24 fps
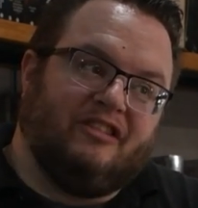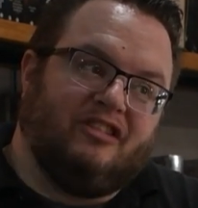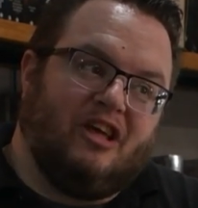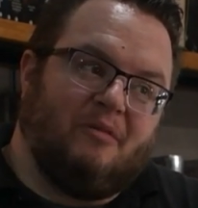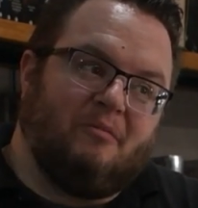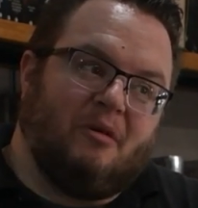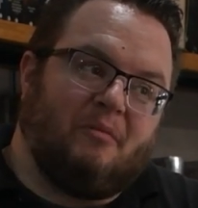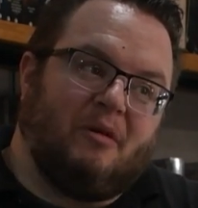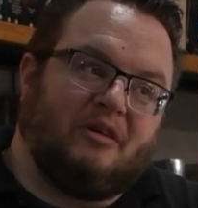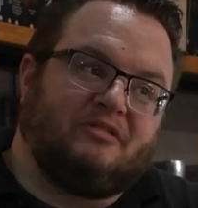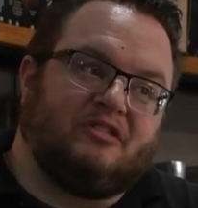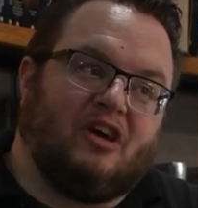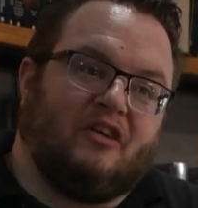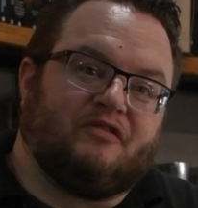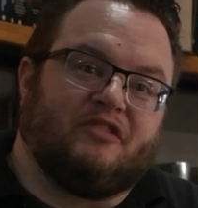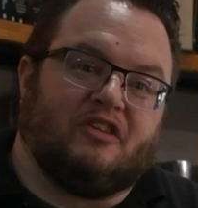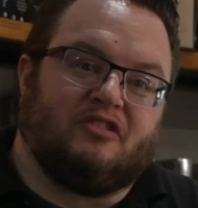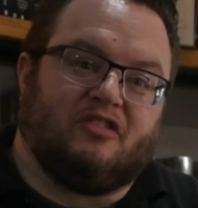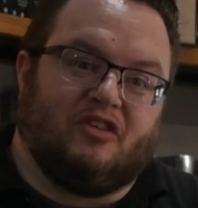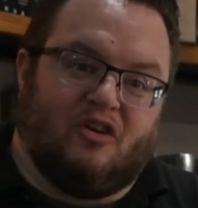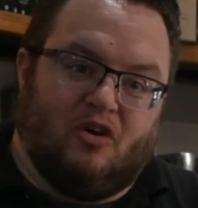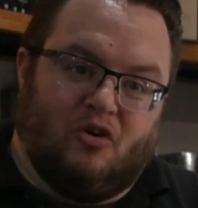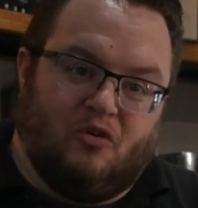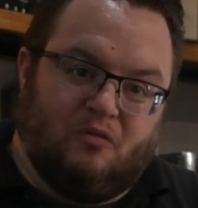I limit myself
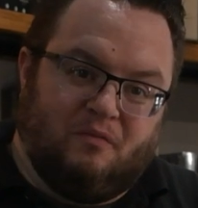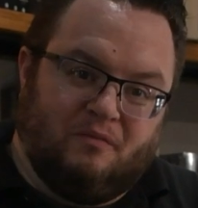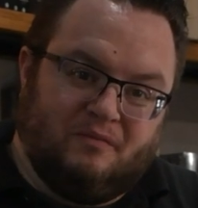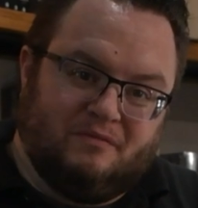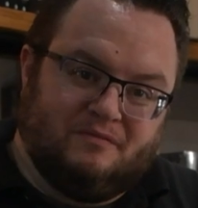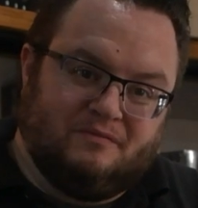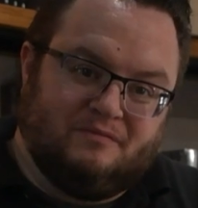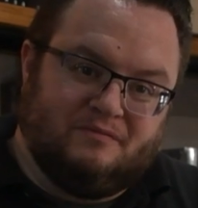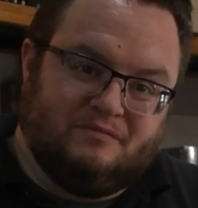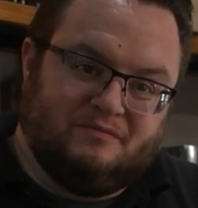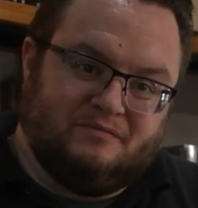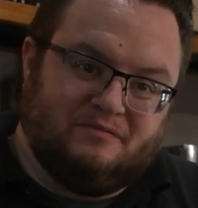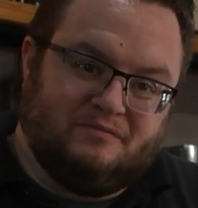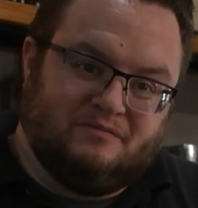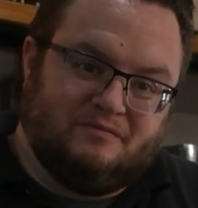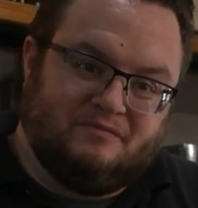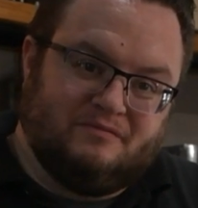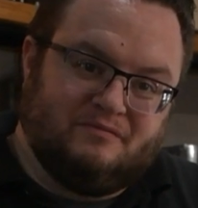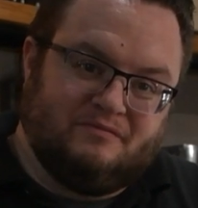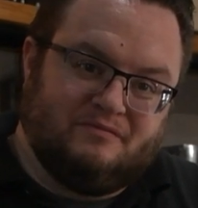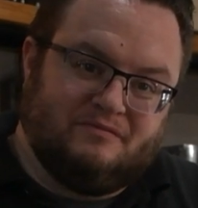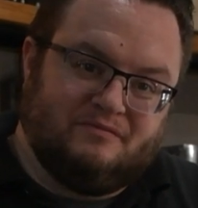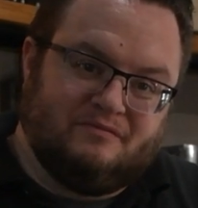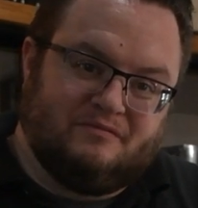to 2.
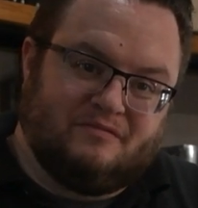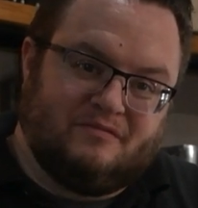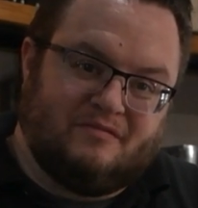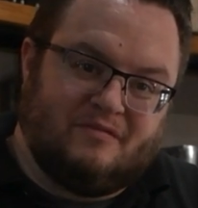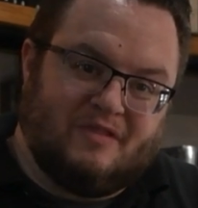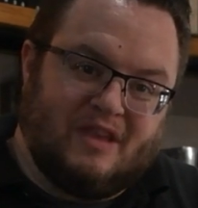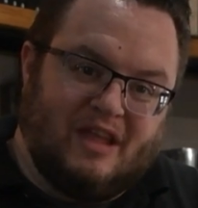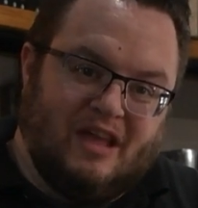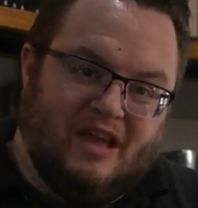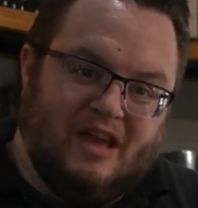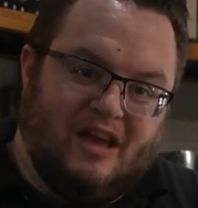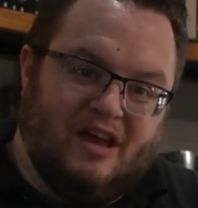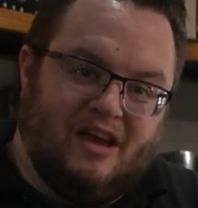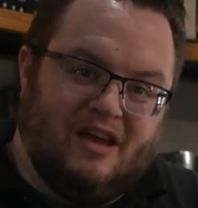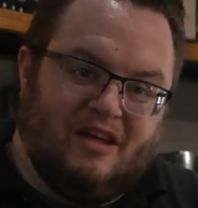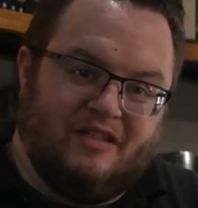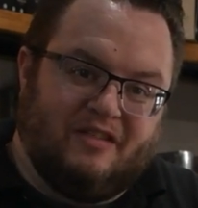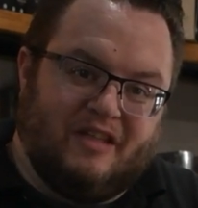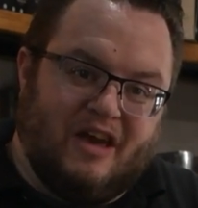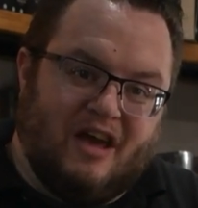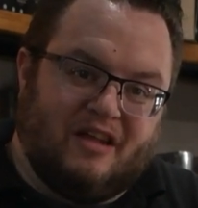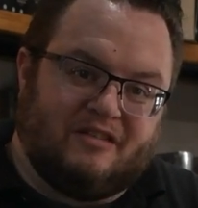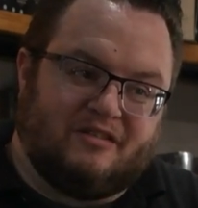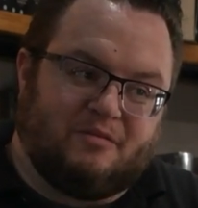
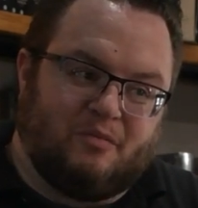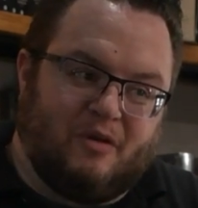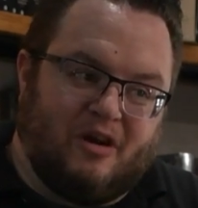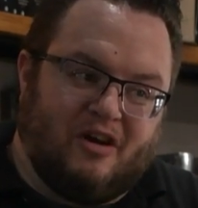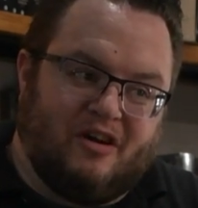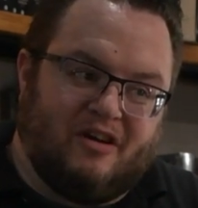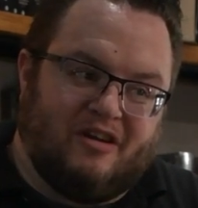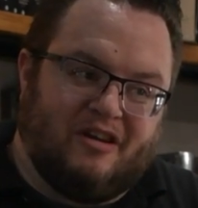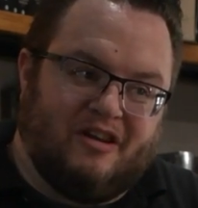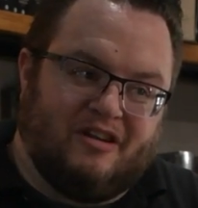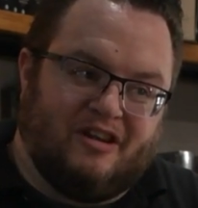And that's where,